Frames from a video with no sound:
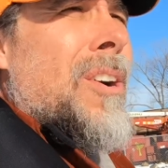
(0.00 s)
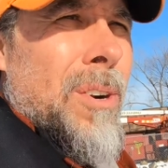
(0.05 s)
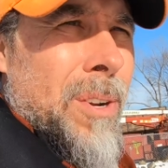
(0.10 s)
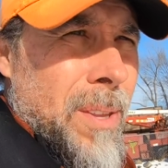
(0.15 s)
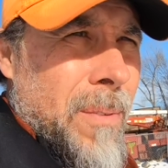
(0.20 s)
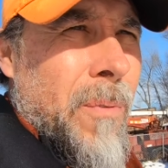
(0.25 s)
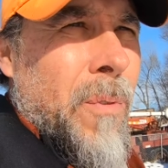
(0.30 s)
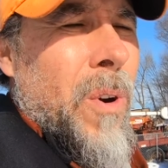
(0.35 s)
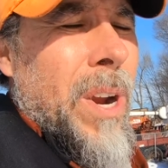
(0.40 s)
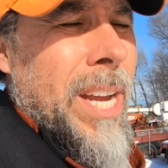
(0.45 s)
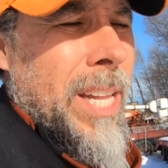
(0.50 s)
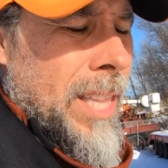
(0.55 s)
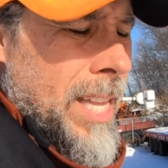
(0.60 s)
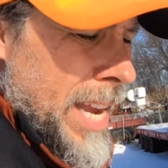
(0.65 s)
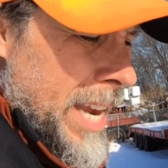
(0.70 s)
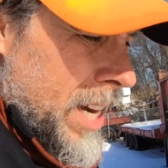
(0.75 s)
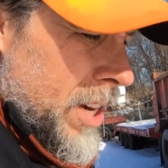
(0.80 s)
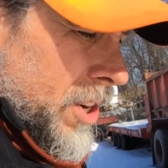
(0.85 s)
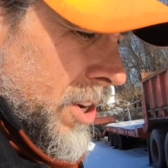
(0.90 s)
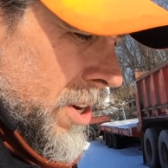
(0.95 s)
or the
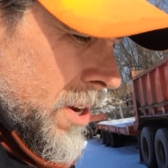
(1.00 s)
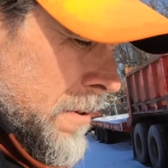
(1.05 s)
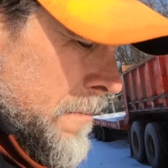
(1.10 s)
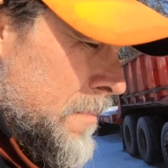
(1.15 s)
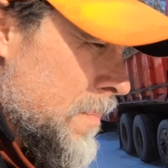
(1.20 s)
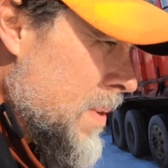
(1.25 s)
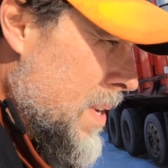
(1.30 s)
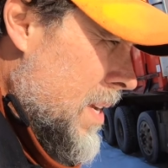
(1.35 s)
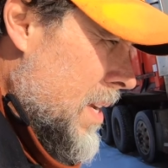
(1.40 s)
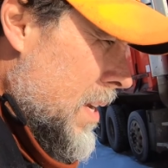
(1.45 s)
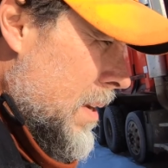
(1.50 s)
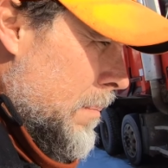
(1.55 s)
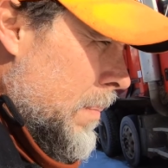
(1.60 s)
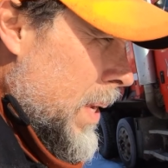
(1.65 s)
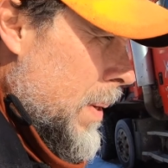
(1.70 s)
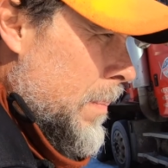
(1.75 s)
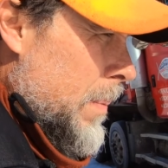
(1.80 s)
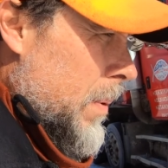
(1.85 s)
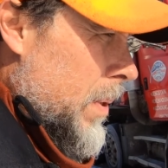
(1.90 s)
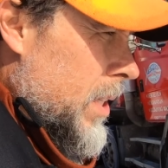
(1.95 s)
Freightliner
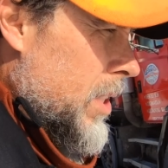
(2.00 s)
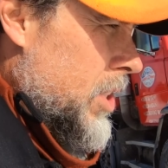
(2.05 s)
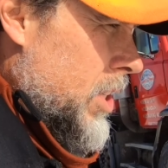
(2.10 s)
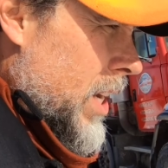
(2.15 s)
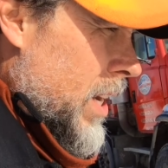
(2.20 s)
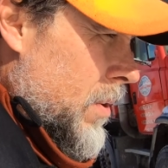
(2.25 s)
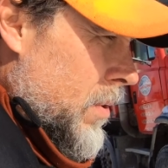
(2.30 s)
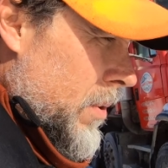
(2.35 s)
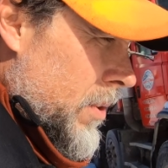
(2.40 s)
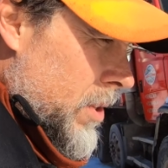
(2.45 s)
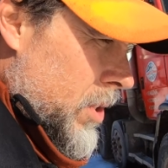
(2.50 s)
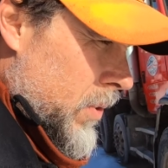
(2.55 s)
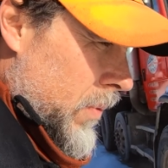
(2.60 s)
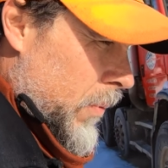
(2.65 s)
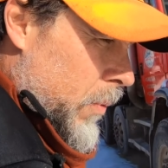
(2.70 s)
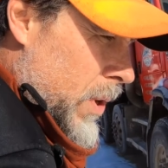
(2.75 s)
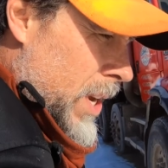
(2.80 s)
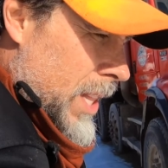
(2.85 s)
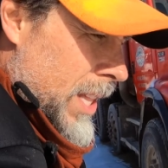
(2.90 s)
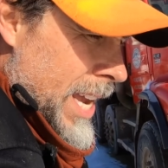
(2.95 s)
people in general. There's a
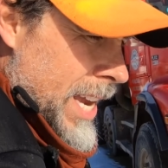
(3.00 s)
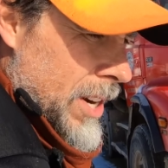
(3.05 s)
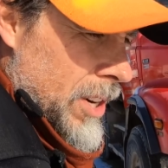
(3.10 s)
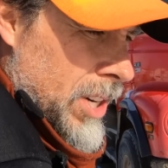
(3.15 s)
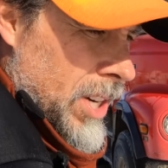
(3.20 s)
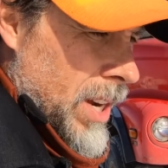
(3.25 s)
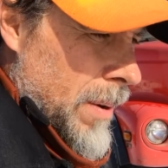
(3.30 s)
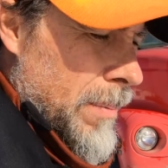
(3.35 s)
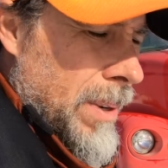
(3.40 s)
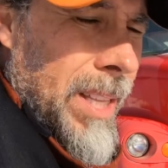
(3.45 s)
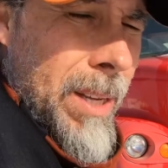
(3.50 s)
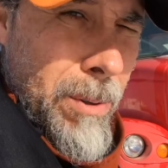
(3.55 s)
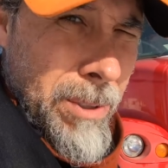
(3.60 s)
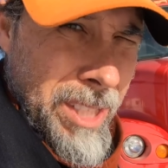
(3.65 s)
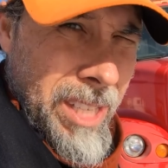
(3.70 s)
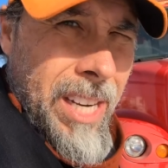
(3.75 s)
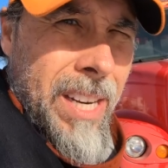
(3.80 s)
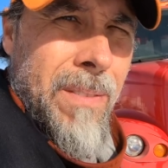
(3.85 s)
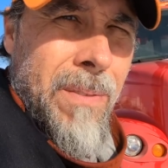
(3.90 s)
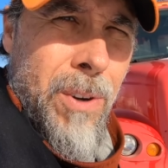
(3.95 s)
Freightliner company that was
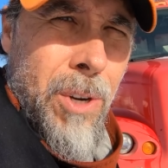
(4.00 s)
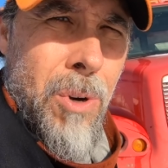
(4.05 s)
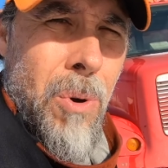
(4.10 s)
in Inver